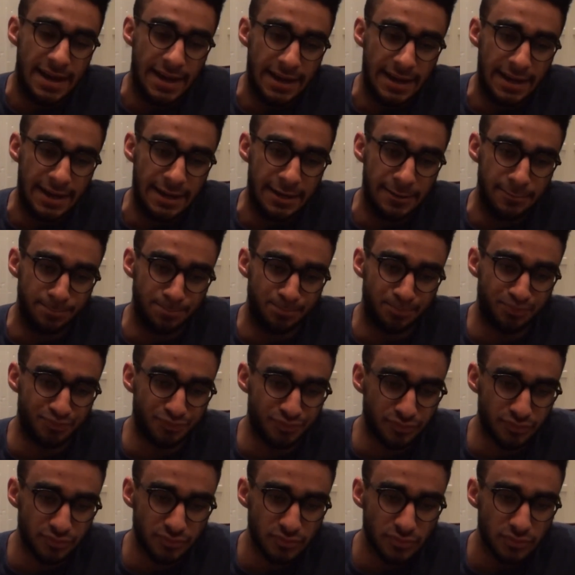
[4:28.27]

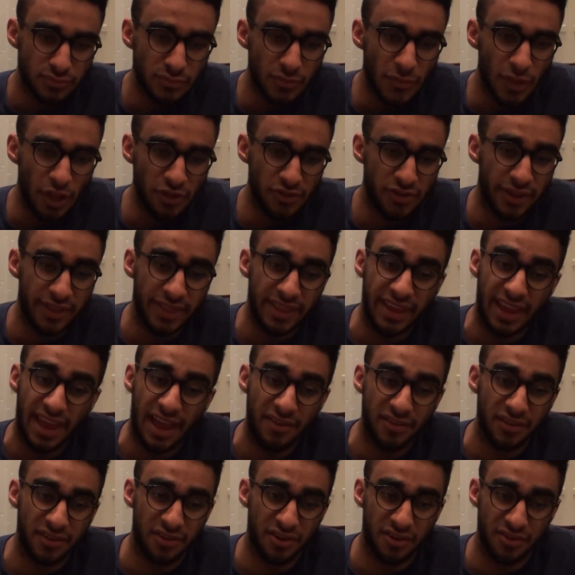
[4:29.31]
So I think
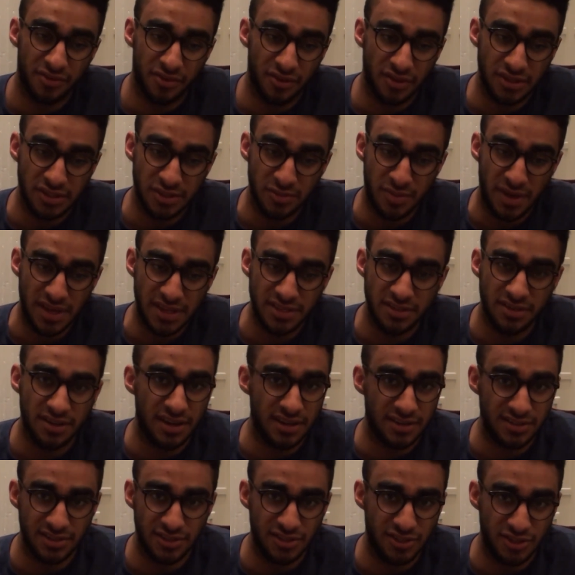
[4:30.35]
having her for a semester
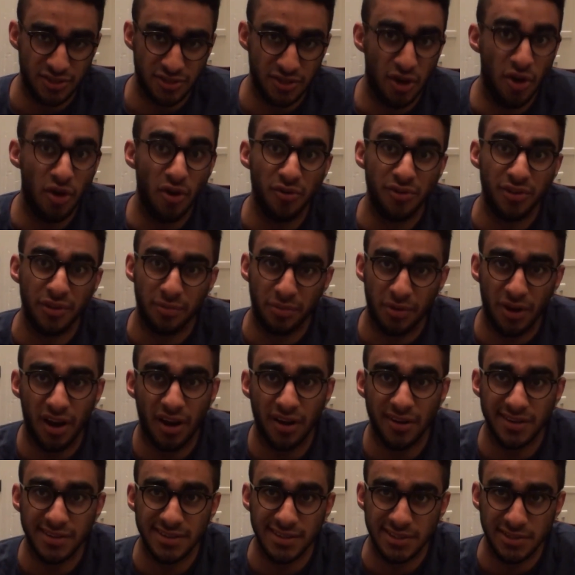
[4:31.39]
has just shown the
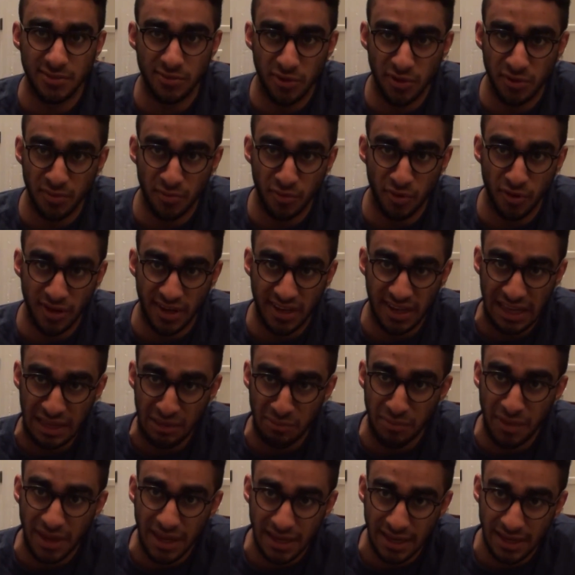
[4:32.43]
progress that Swarthmore
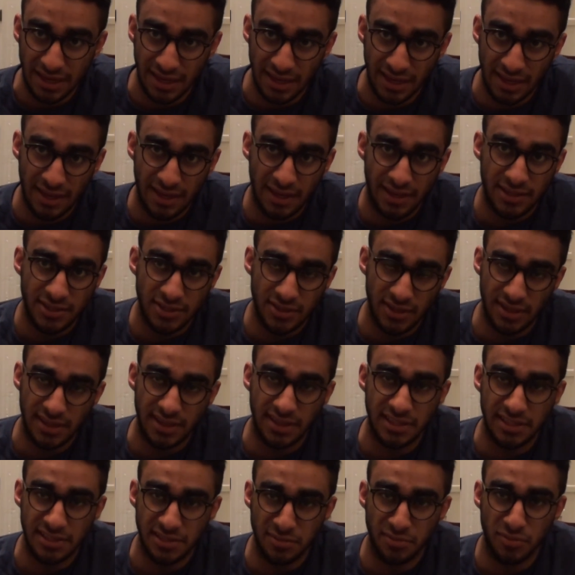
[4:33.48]
can make. So I
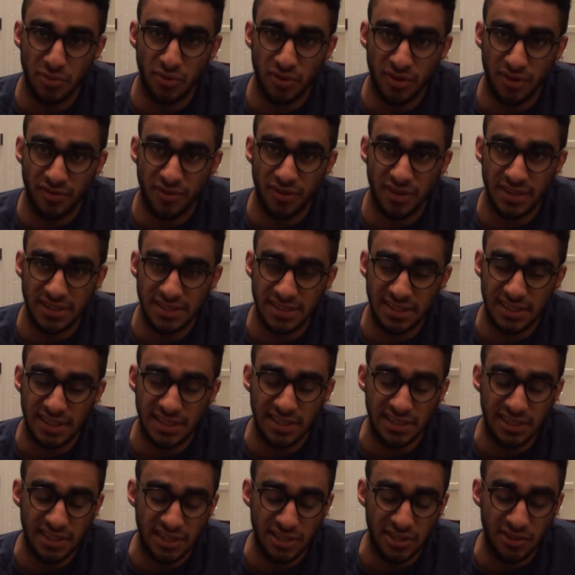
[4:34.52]
think it's important for us to
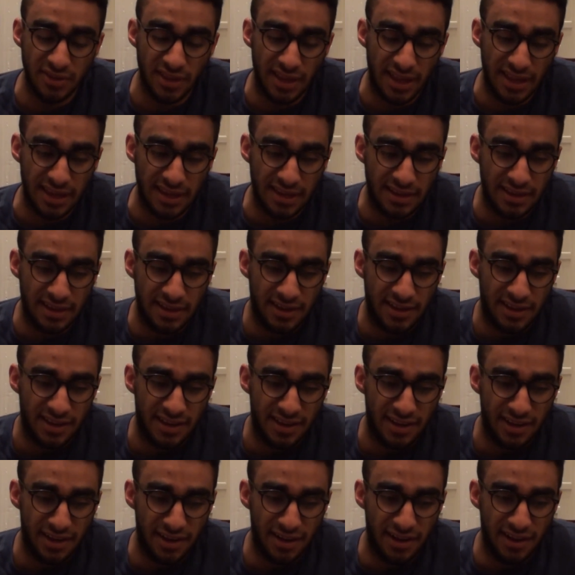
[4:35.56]
continue that,
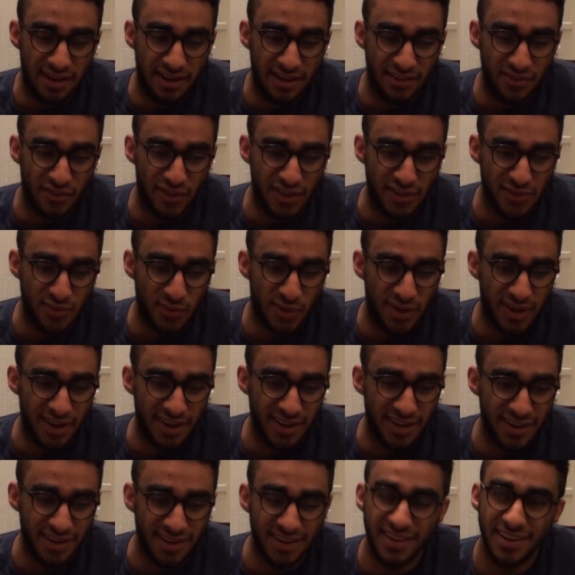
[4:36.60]
and that's why
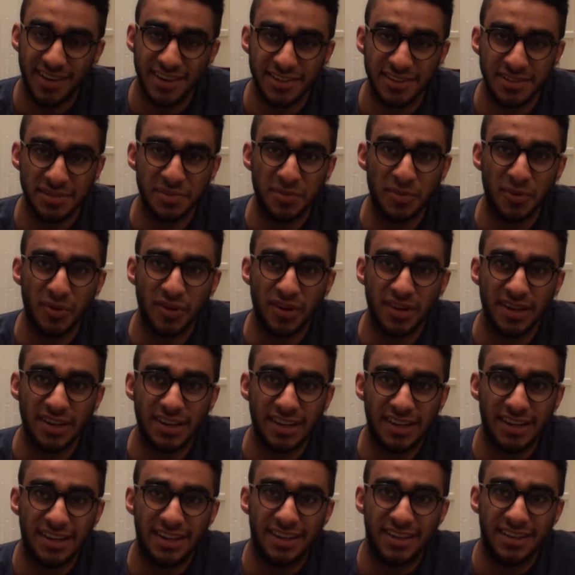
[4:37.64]
I support
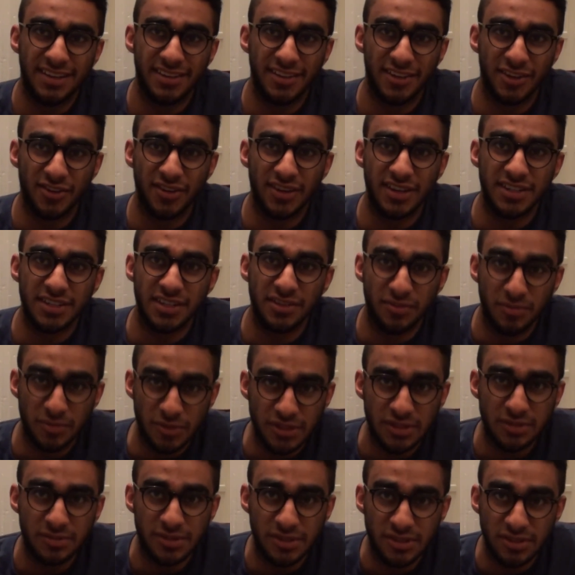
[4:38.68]
the creation of a
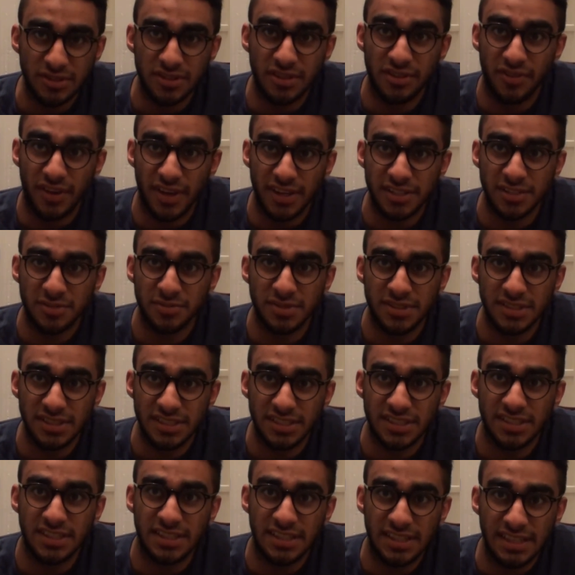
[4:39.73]
Muslim student advisor position.